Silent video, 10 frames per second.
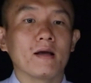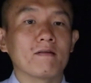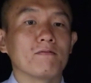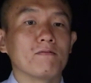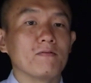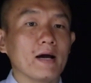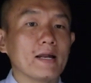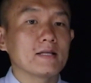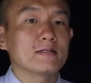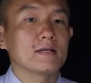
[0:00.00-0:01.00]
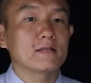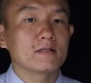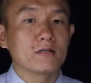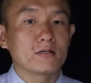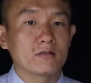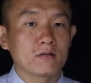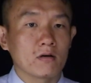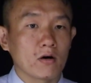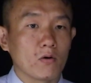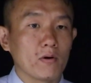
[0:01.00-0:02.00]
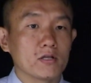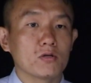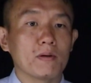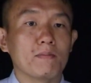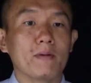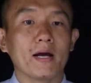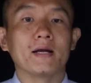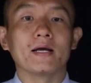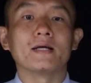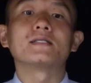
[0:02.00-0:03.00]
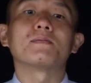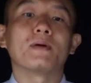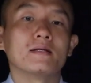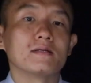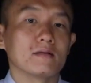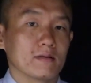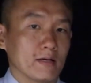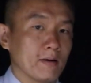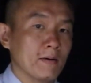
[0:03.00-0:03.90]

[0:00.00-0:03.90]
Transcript: and financing decisions are going to be made independently.